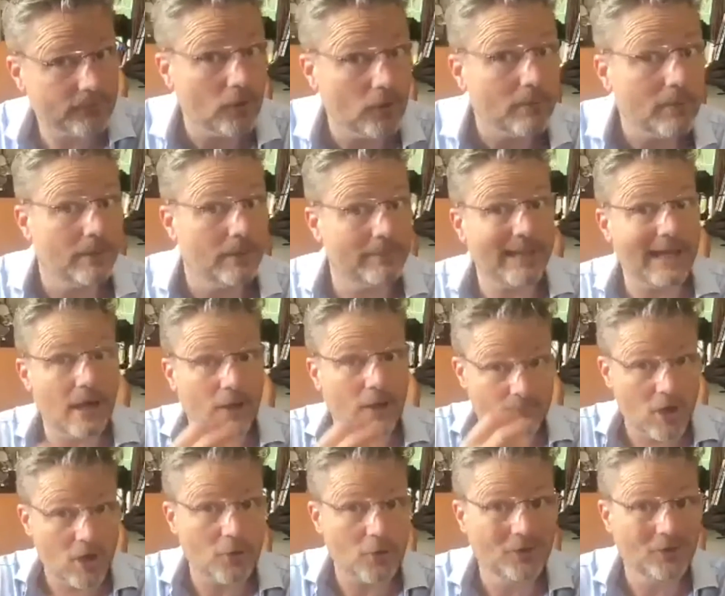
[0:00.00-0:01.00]
I've
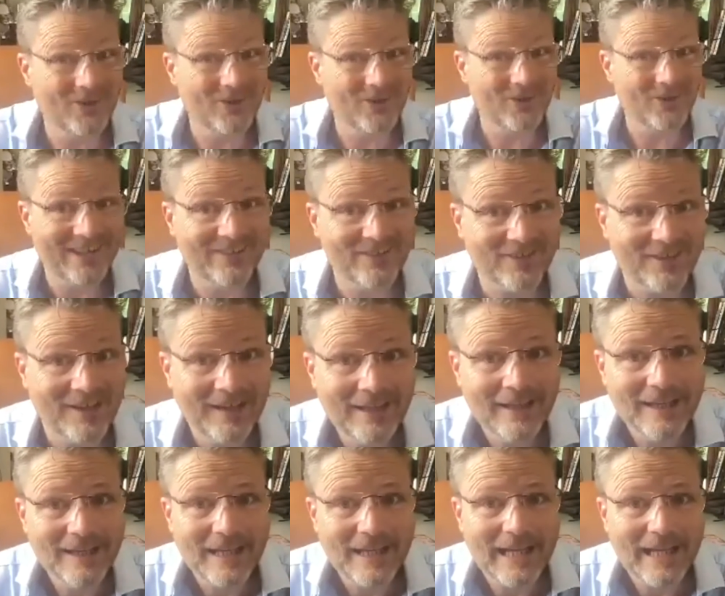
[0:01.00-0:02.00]
noticed mm-hmm. as a
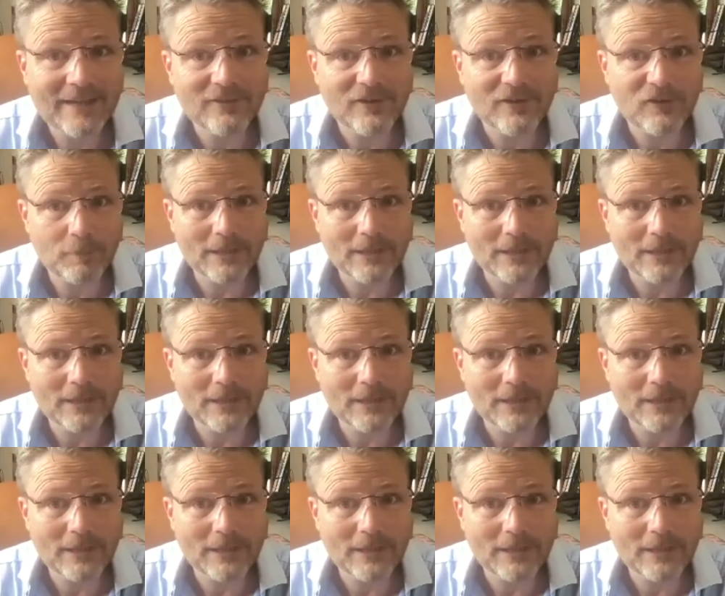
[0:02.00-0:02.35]
speech role.